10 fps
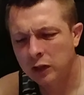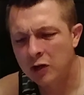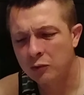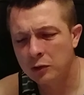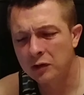
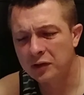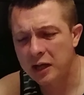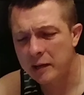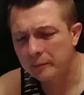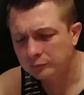It's real
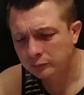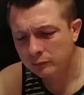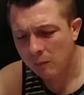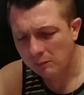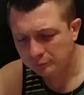thin.
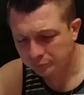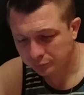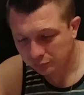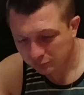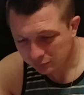
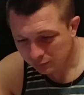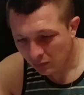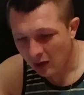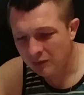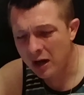
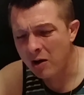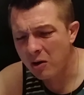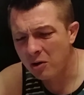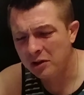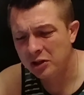Not
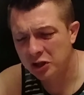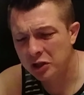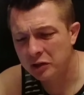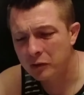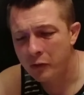hard to
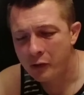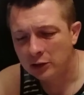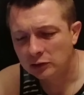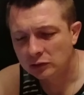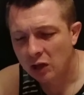chew.
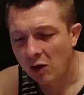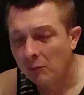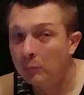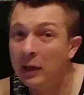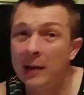
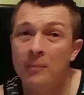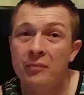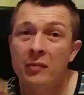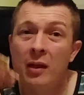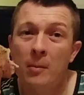But
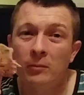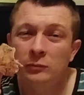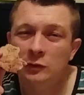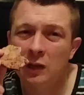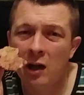
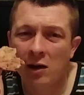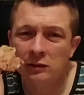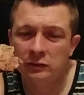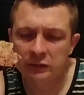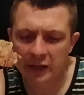
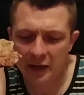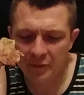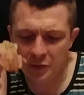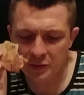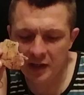
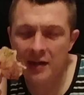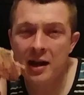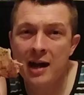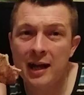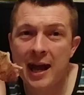if you did
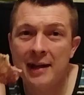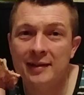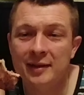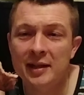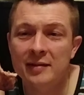not add
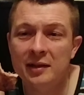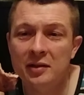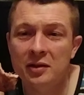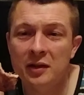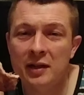
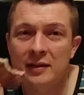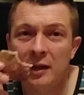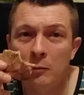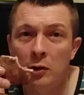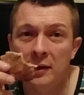seasoning to this,
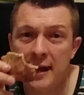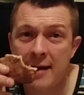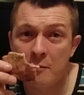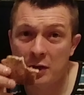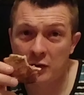it wouldn't
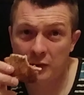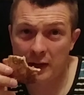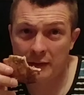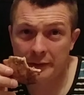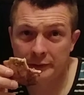have much
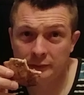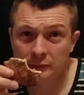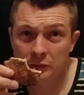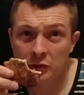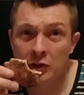flavor.
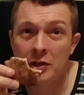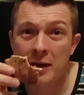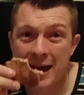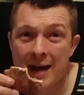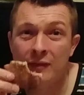So you
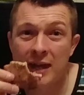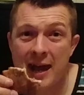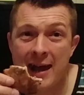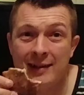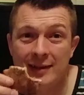have to
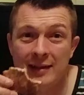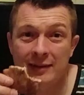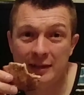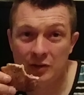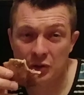add
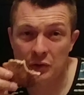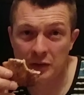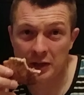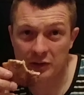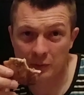seasoning to
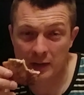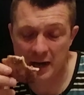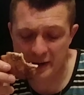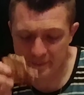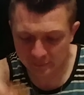this,
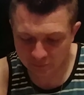okay?